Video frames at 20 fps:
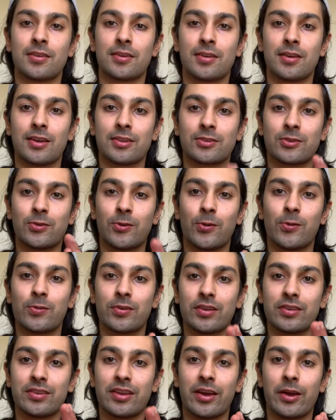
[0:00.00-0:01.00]
It's called
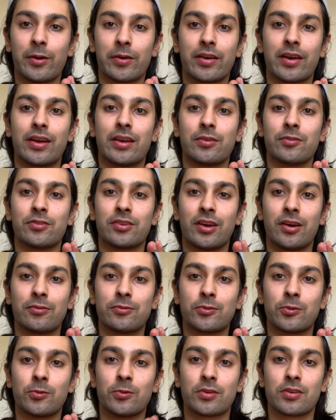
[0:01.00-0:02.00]
Interrogative
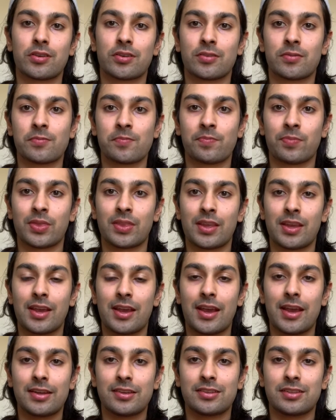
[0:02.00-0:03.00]
Self-Talk.
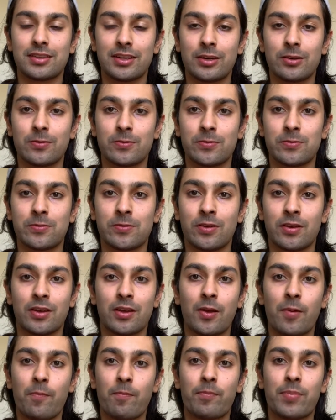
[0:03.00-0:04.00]
Instead of
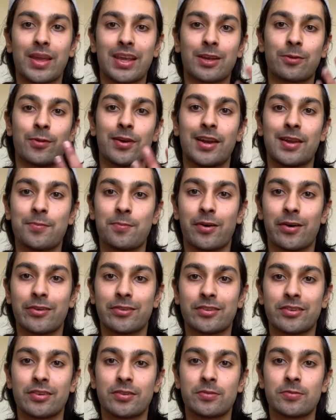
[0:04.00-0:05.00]
being really
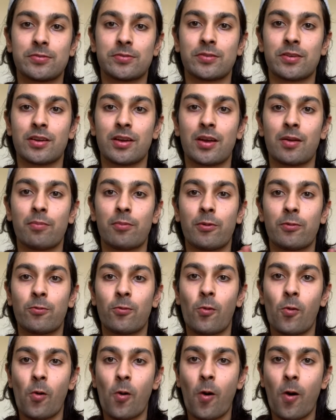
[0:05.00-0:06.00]
positive
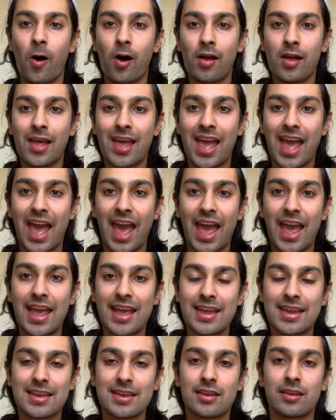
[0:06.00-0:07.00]
before
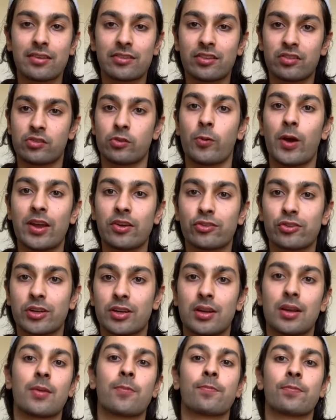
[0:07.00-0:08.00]
a
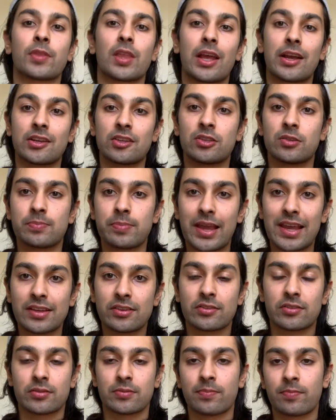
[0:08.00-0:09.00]
situation like a
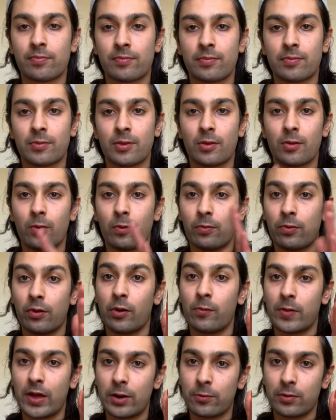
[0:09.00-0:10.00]
speech, although
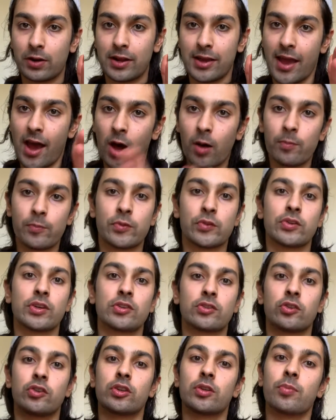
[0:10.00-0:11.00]
that really helps, it's
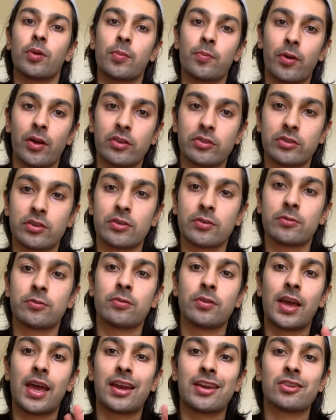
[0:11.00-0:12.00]
good to be positive,
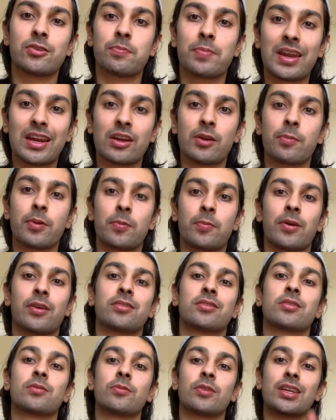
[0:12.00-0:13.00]
and it's better to be
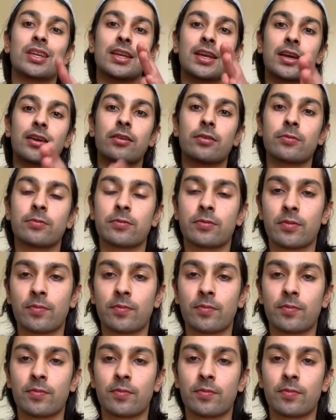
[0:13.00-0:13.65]
positive than negative.